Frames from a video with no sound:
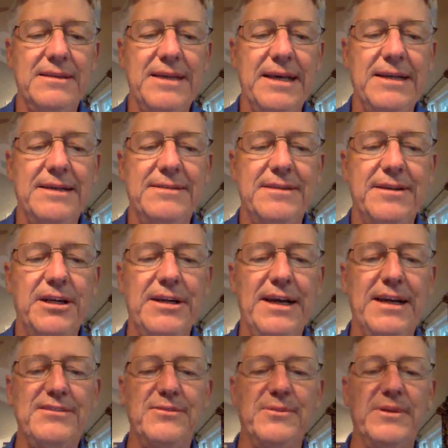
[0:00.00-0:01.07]
into their
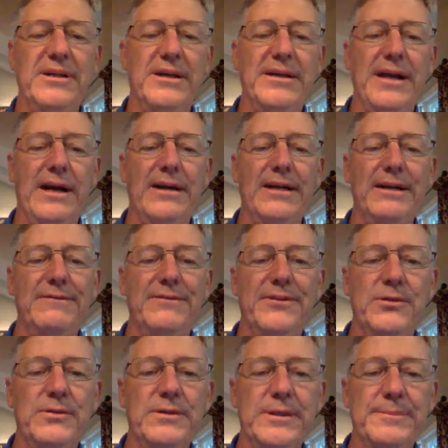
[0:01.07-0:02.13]
nests when they're carrying
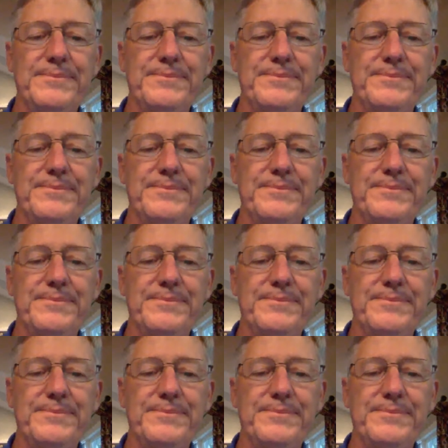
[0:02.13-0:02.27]
food.